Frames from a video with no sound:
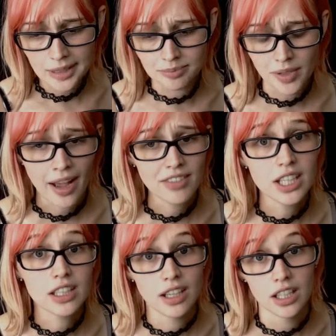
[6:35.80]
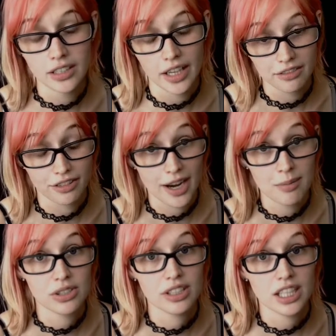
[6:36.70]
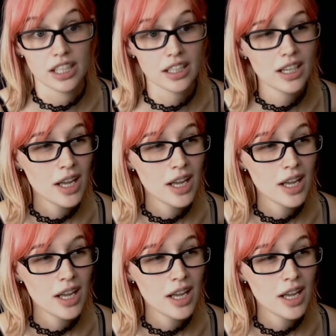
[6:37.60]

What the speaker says: having a lot of RAM is really good.